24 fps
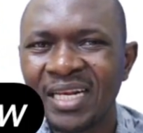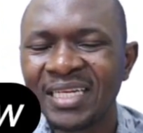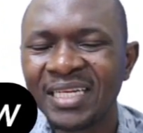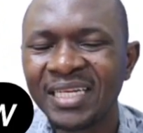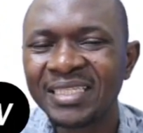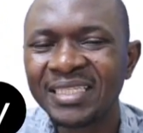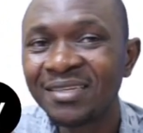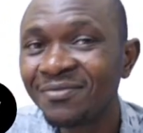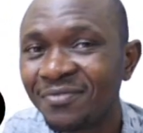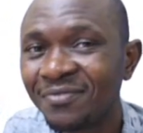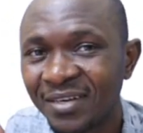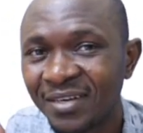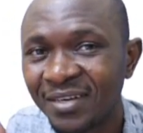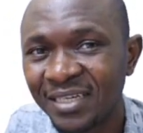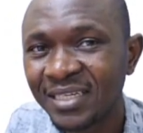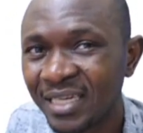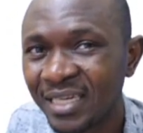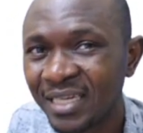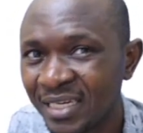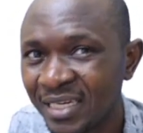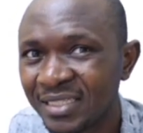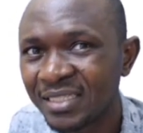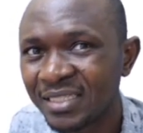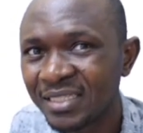different
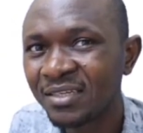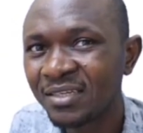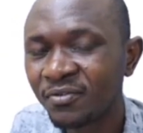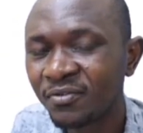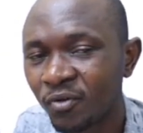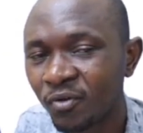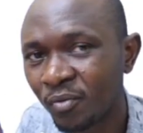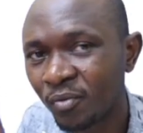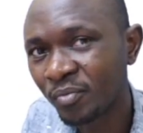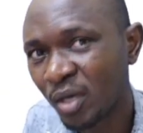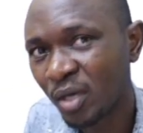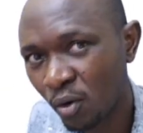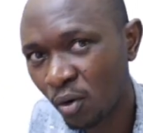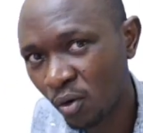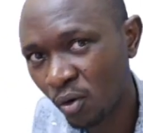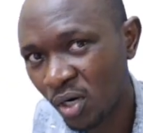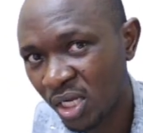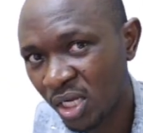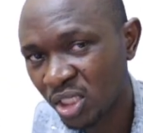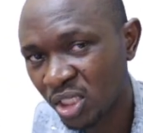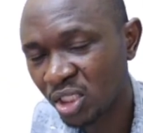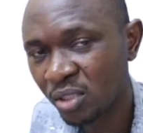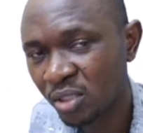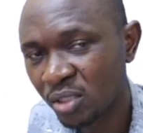entity from the
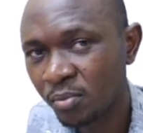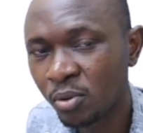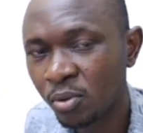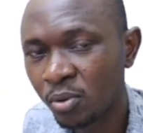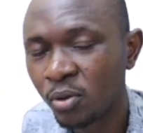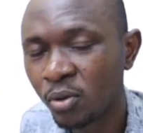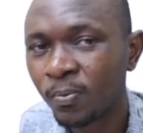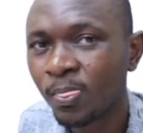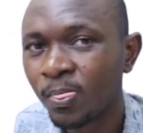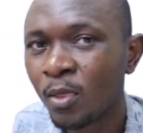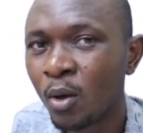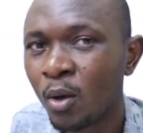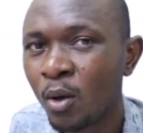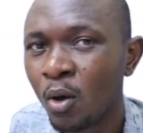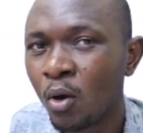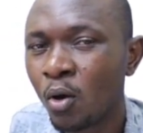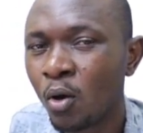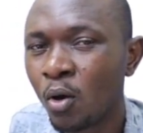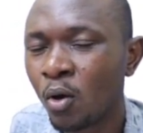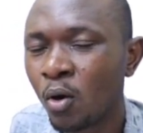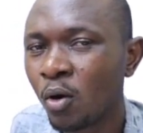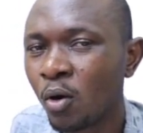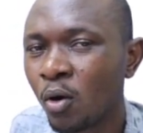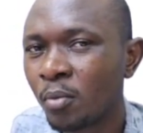ownership,
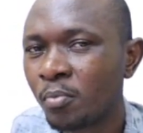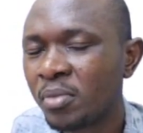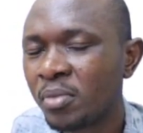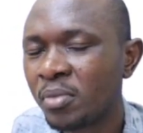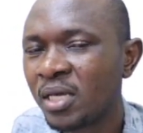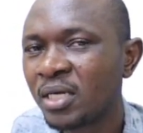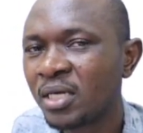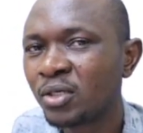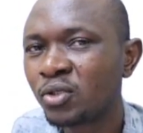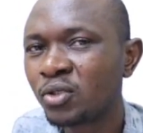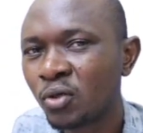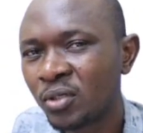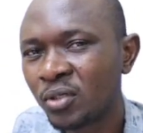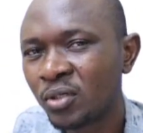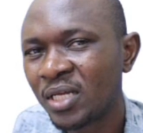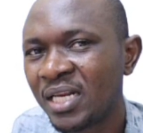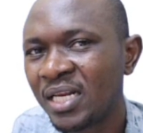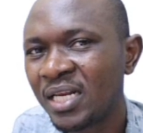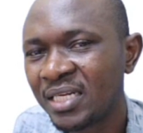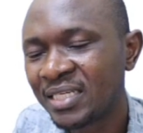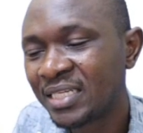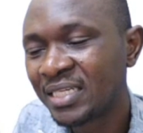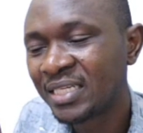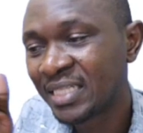or being
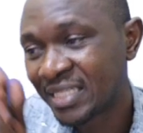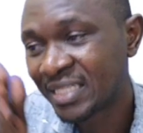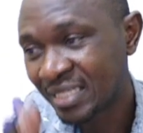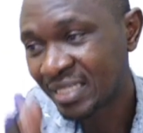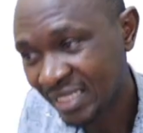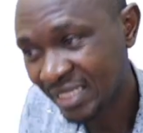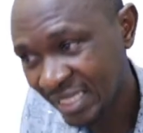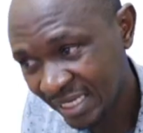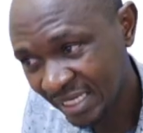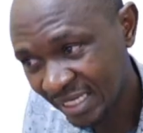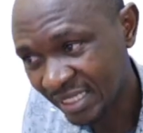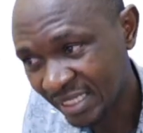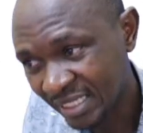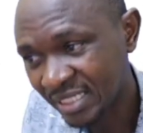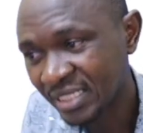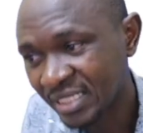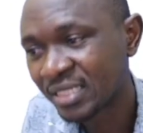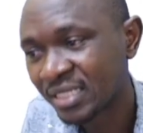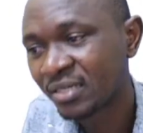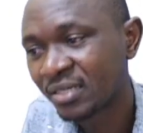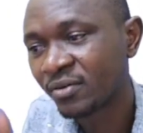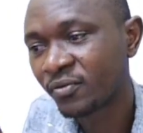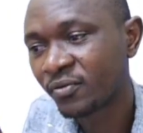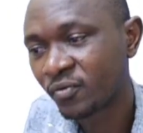totally distinct
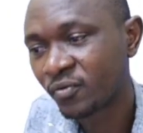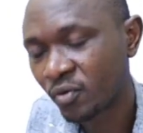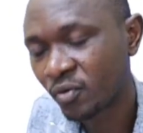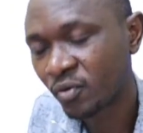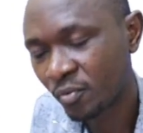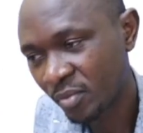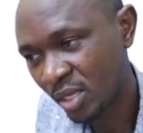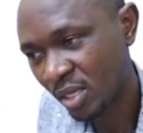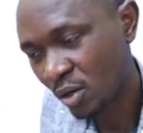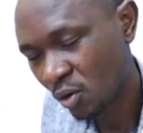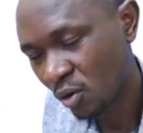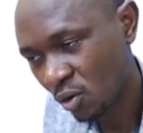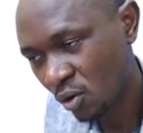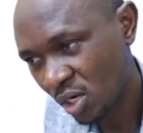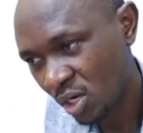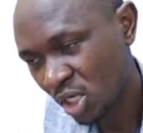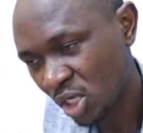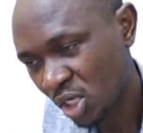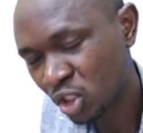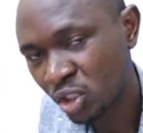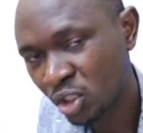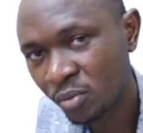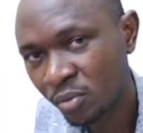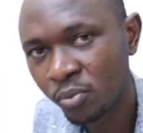from the
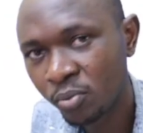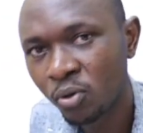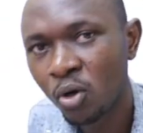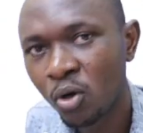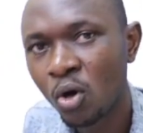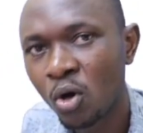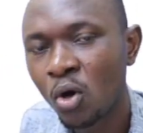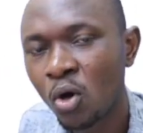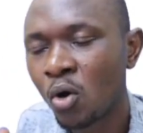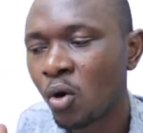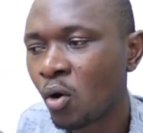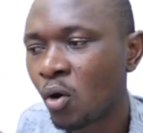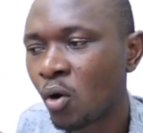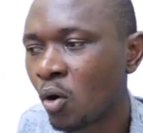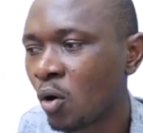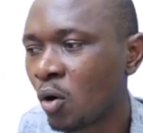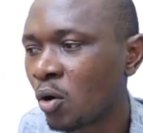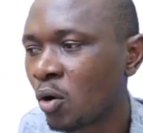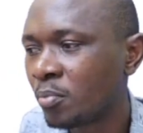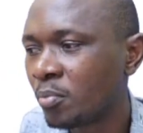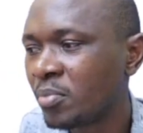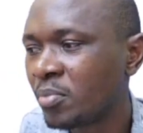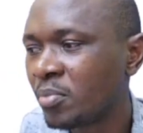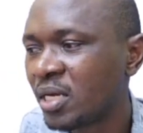ownership,
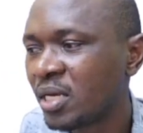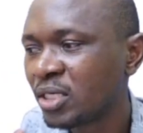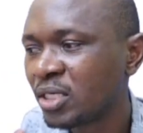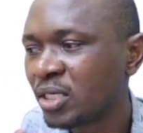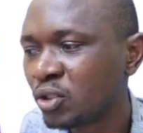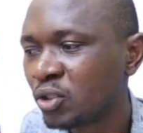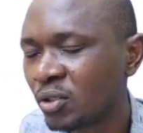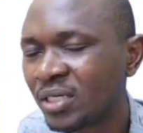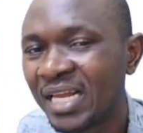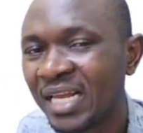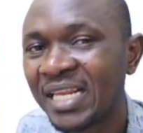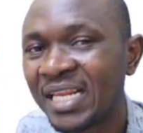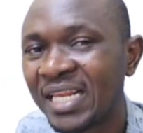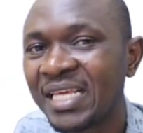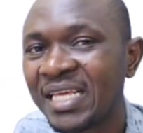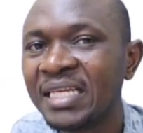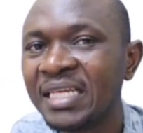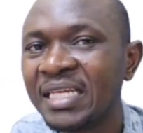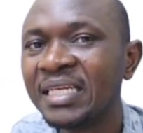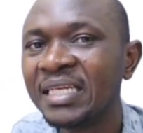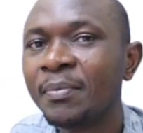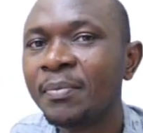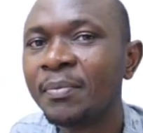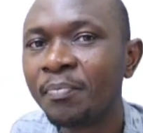or being totally
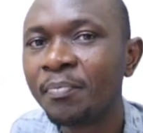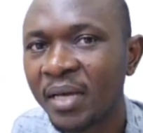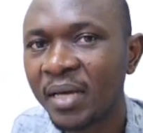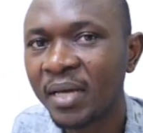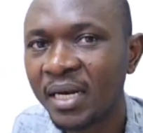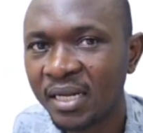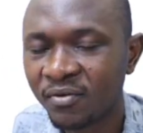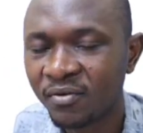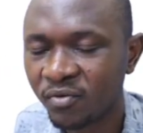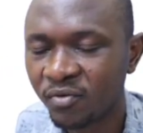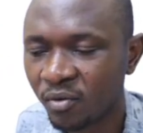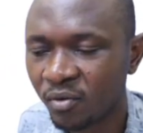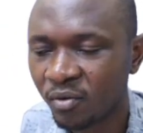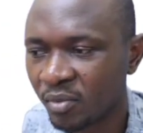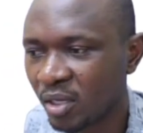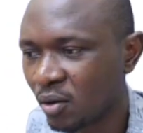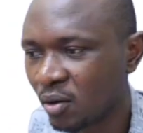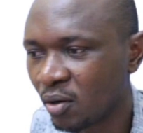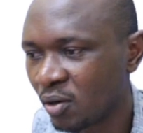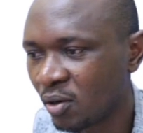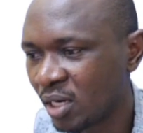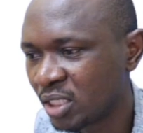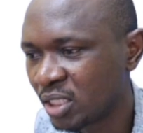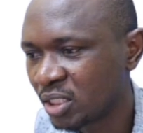independent from the
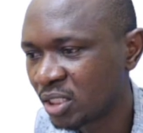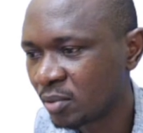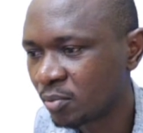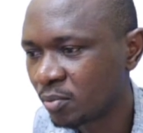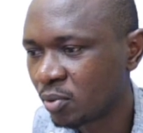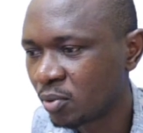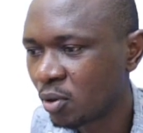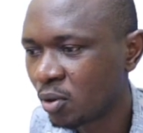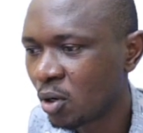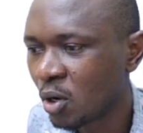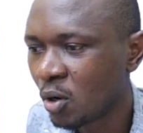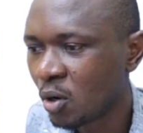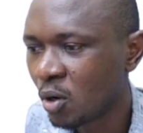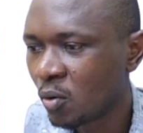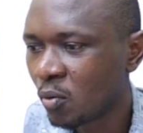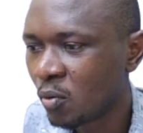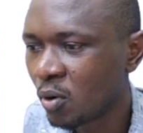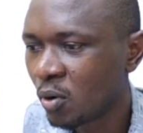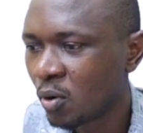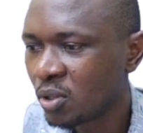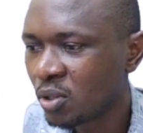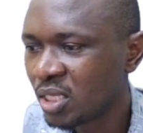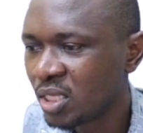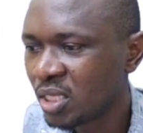ownership.
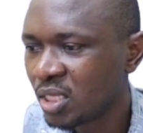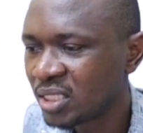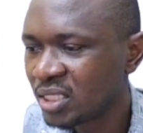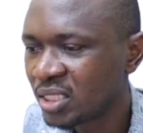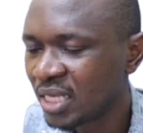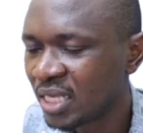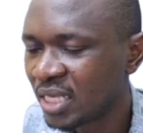What this